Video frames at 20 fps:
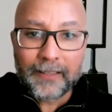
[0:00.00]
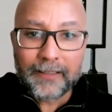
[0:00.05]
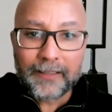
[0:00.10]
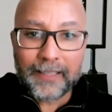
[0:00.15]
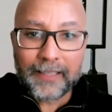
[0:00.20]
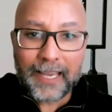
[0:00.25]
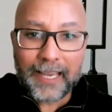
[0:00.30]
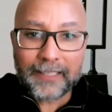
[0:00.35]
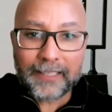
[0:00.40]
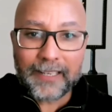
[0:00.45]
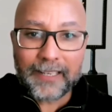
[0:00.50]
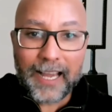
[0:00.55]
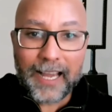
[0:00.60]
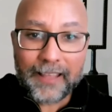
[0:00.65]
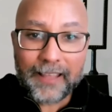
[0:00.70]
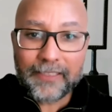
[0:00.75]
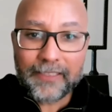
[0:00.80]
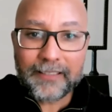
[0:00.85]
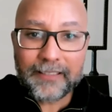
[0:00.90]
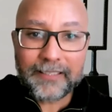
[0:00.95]
that
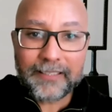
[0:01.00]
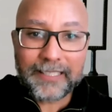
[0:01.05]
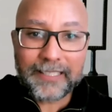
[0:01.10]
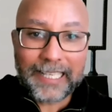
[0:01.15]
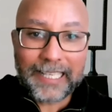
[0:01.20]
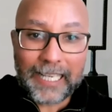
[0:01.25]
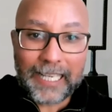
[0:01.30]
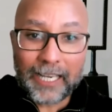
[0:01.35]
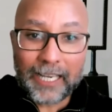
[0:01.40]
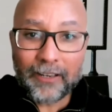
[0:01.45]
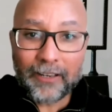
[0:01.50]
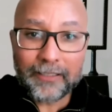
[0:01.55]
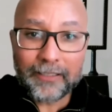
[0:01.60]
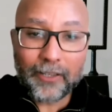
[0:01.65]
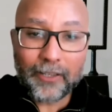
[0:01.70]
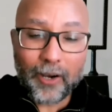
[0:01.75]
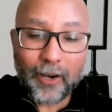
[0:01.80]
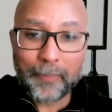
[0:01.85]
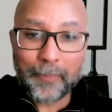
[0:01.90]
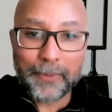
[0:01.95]
others
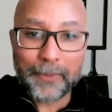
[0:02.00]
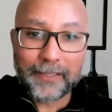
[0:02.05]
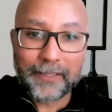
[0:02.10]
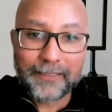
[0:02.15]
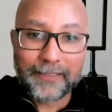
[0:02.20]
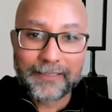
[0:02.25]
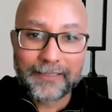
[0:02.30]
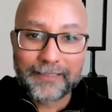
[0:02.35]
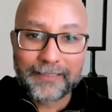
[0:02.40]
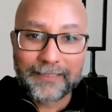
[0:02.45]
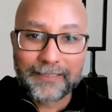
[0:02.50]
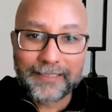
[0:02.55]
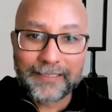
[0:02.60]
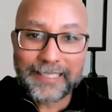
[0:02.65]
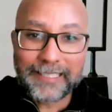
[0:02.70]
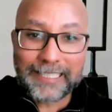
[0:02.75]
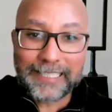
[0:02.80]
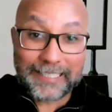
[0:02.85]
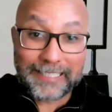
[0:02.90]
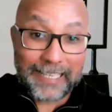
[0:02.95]
cannot copy
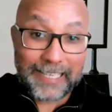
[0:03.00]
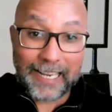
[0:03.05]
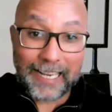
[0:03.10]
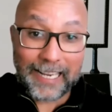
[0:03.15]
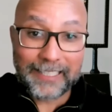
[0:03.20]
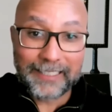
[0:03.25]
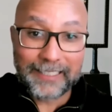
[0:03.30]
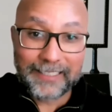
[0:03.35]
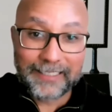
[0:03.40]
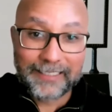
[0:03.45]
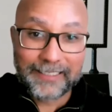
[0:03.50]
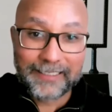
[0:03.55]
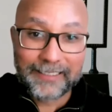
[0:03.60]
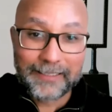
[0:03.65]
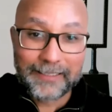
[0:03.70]
exactly,